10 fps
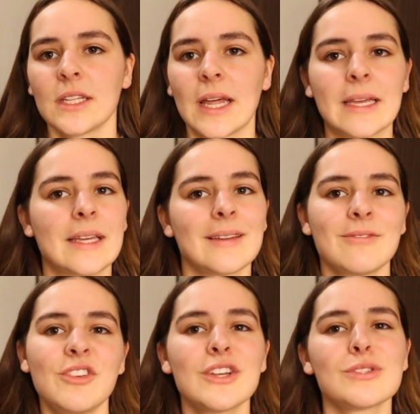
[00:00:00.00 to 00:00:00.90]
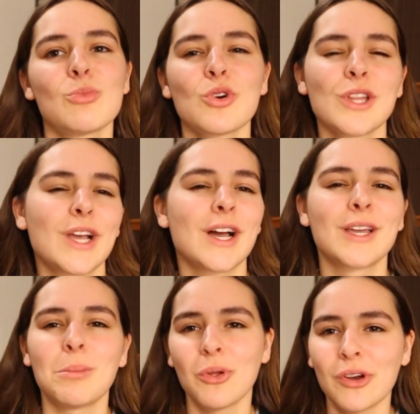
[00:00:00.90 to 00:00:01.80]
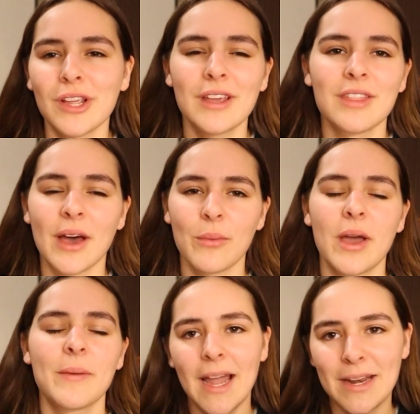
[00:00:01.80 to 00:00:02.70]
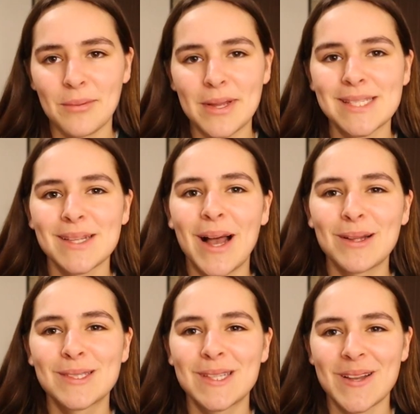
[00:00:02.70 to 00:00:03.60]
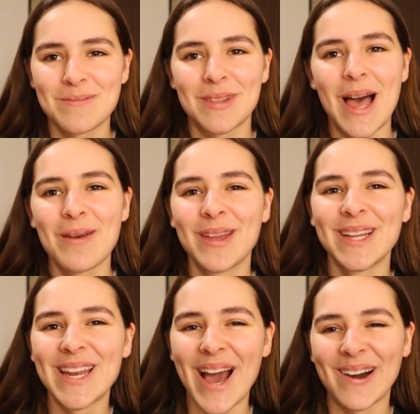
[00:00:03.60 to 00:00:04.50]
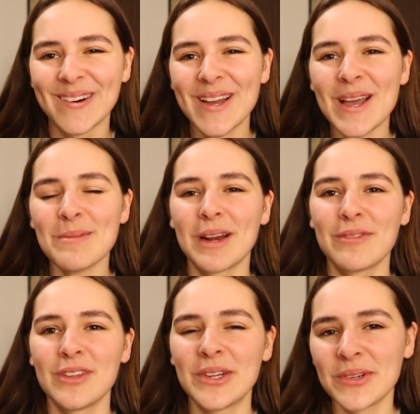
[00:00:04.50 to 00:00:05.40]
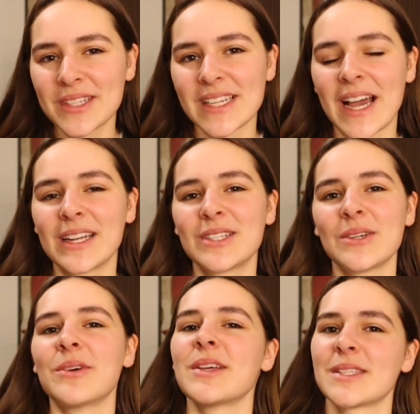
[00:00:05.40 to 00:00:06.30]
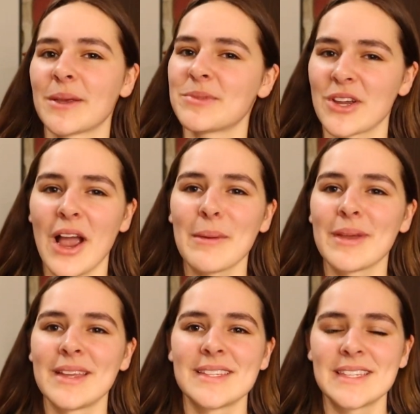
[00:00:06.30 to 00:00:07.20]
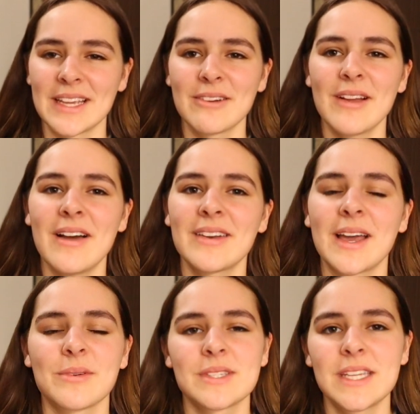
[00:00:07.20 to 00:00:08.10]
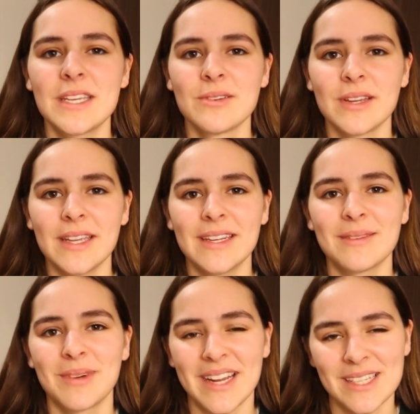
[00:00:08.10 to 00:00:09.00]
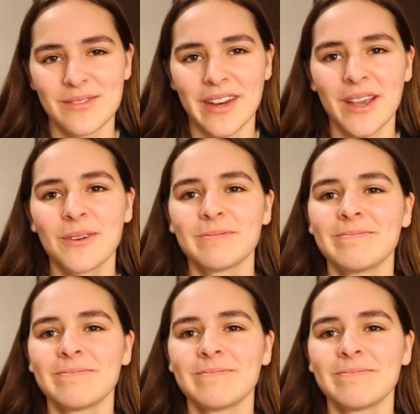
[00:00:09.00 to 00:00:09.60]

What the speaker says: Like, feels more like a community that way. Anyways, I'll stop blabbing now, but if you do decide to subscribe and stick around, I will see you in my next video.